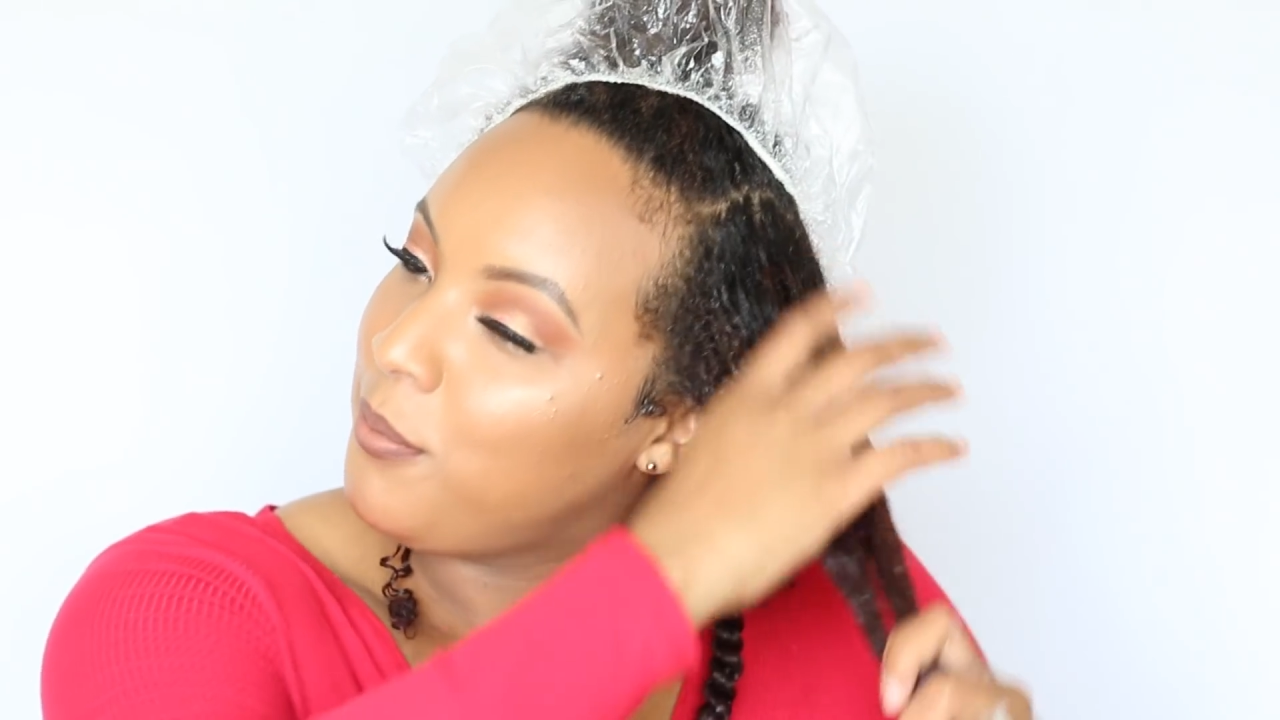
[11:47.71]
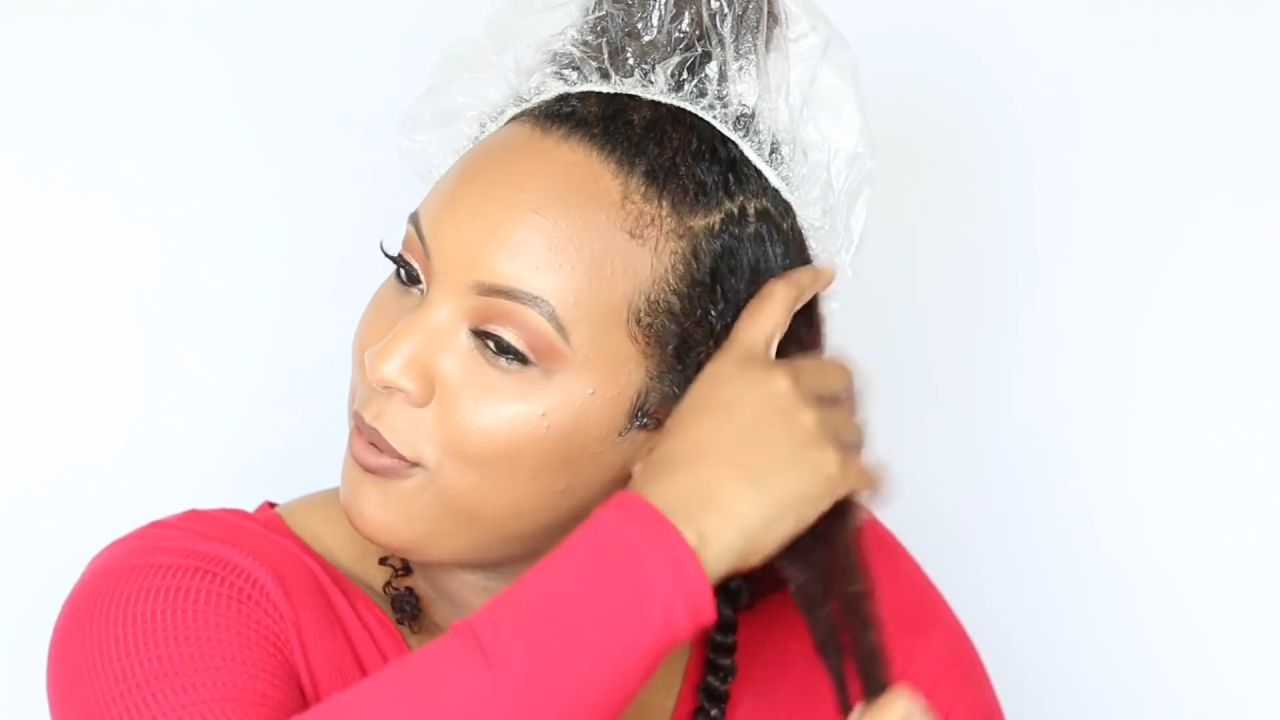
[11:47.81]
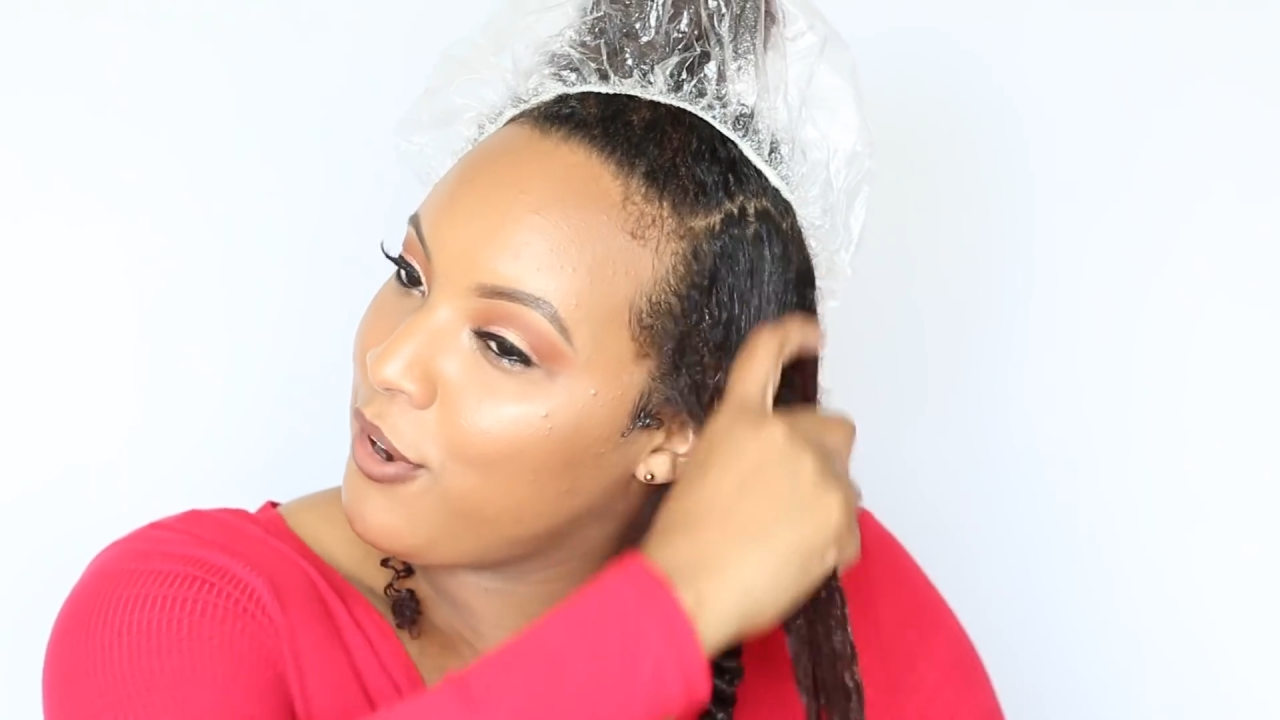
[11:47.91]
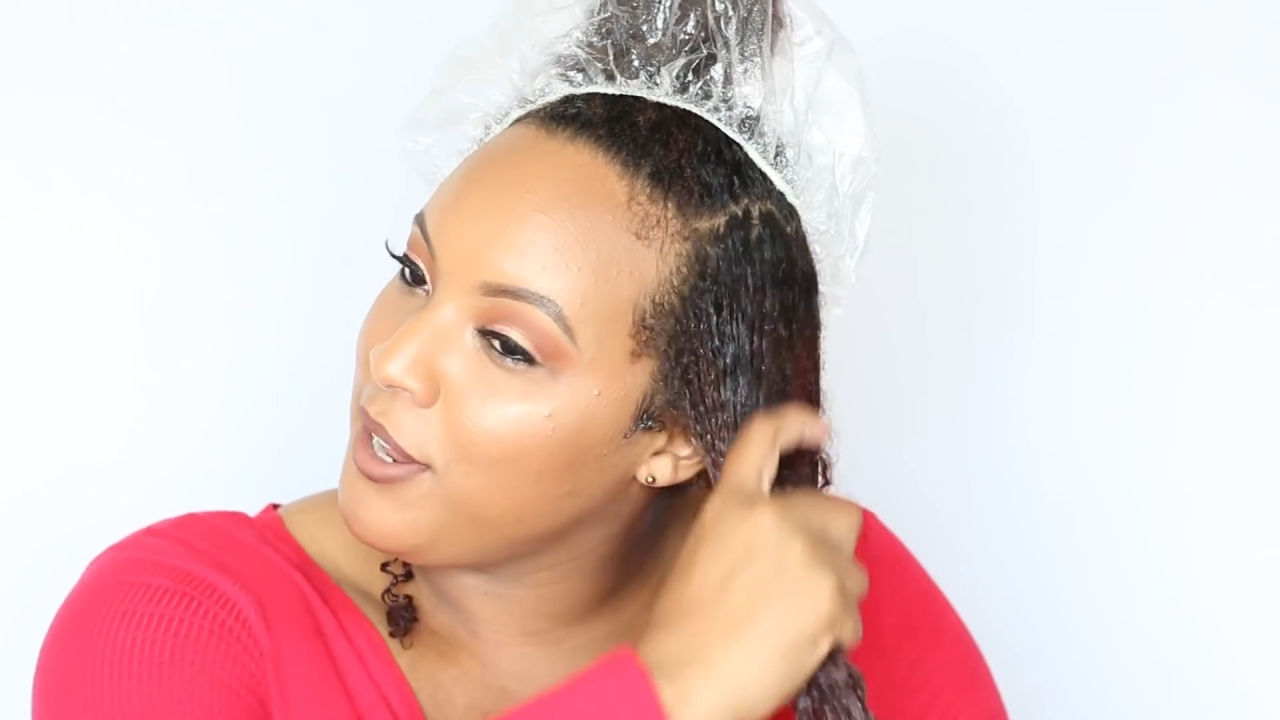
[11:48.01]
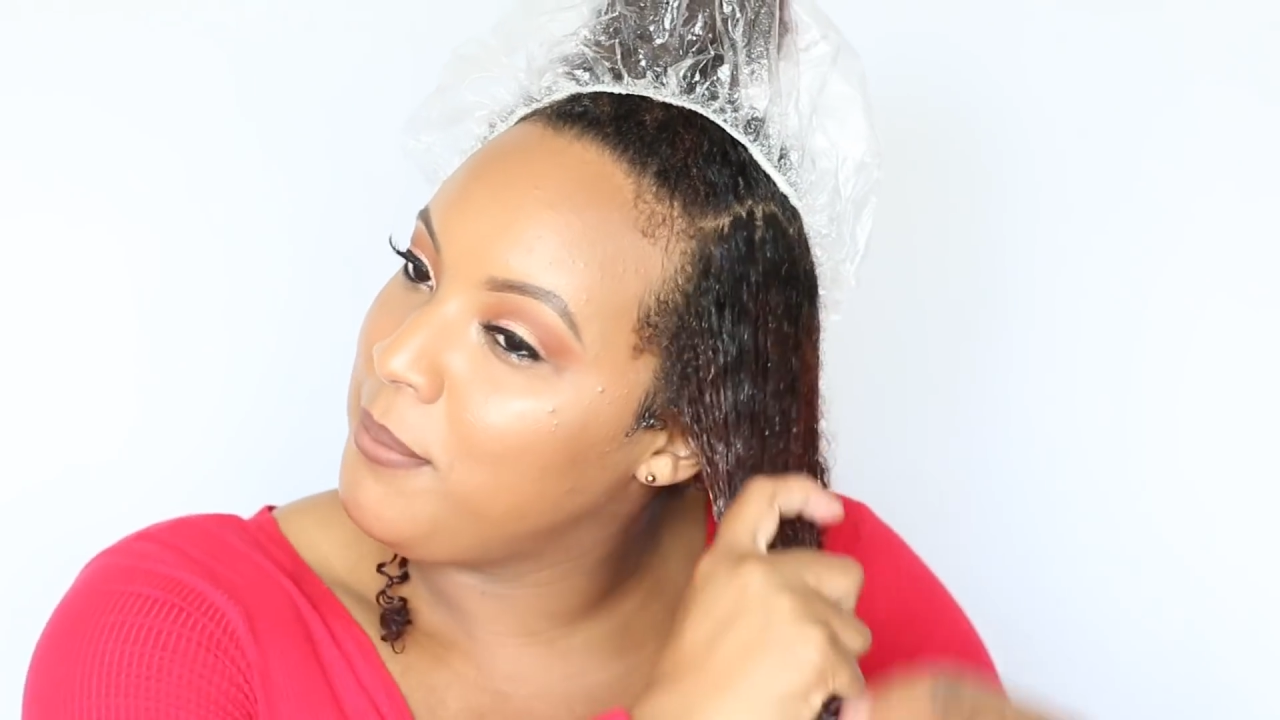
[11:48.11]

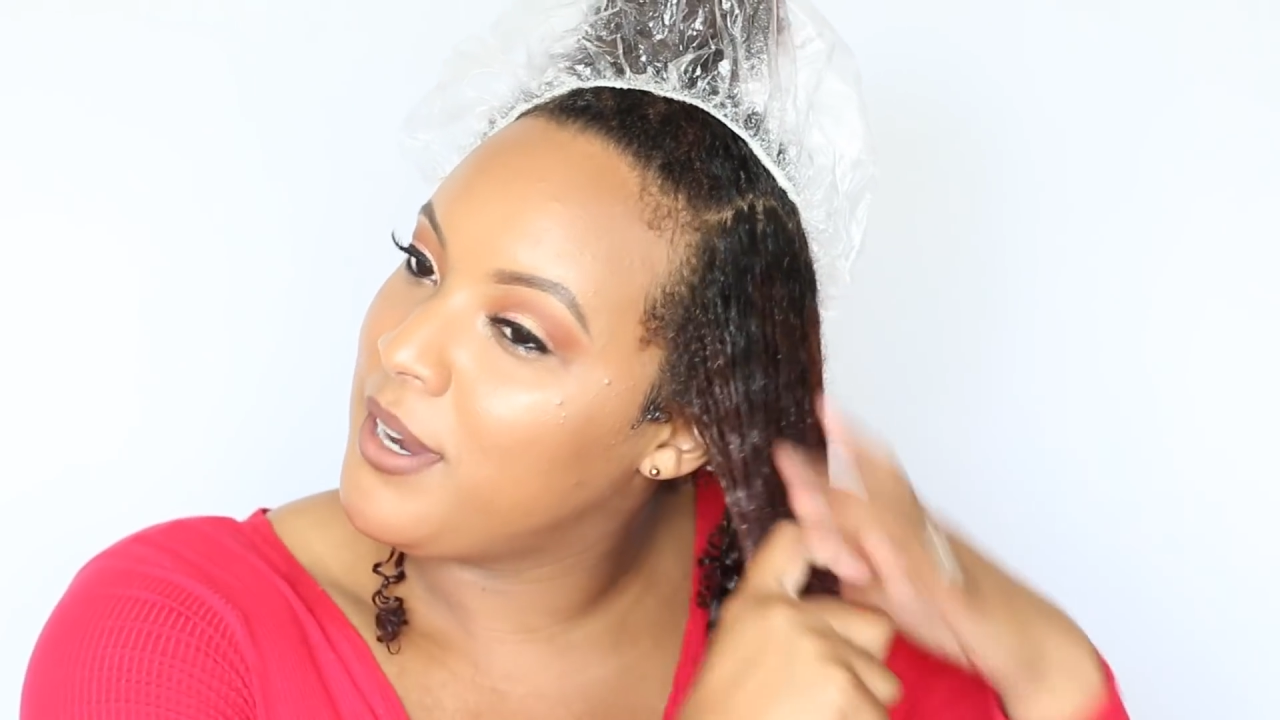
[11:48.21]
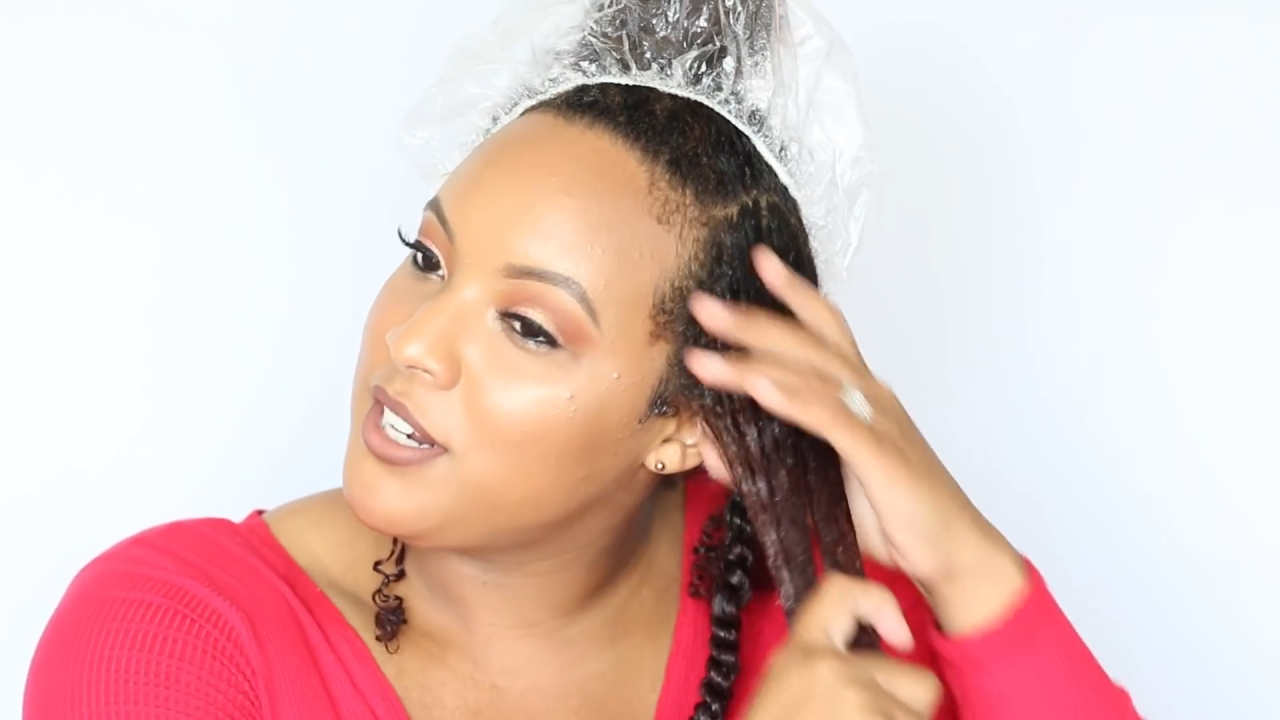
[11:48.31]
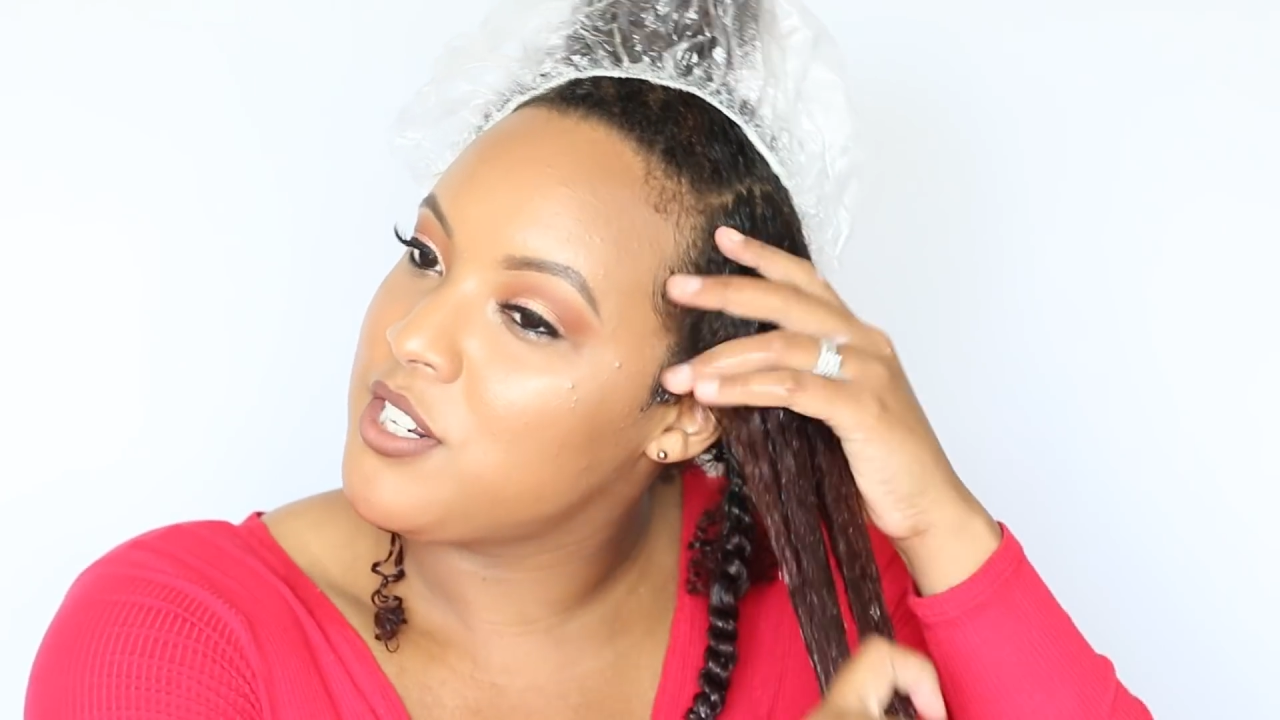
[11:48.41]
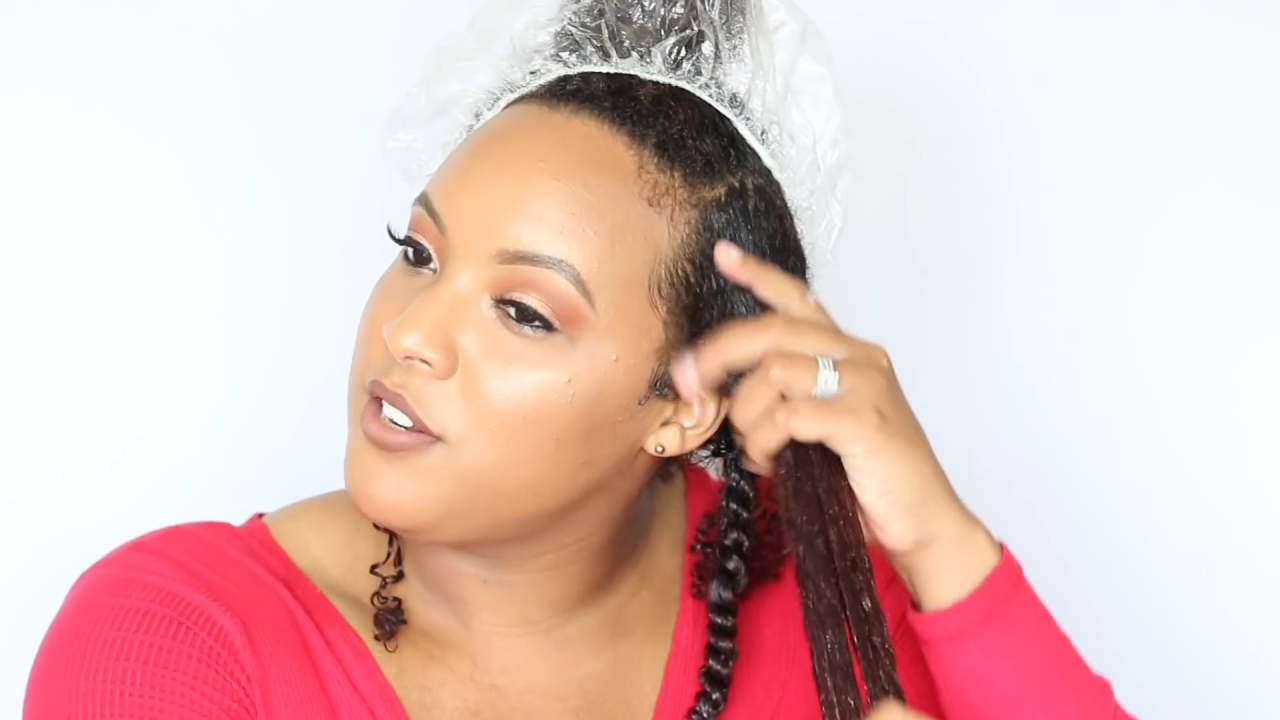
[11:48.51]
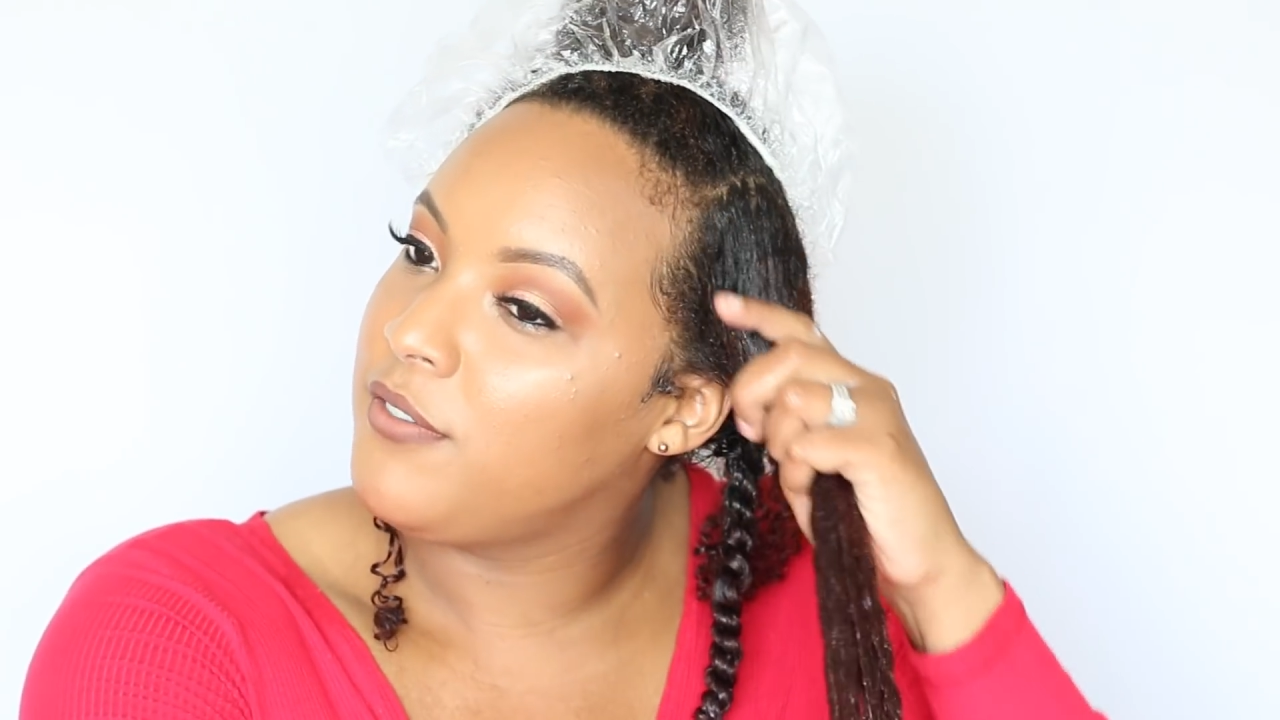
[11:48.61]
pretty much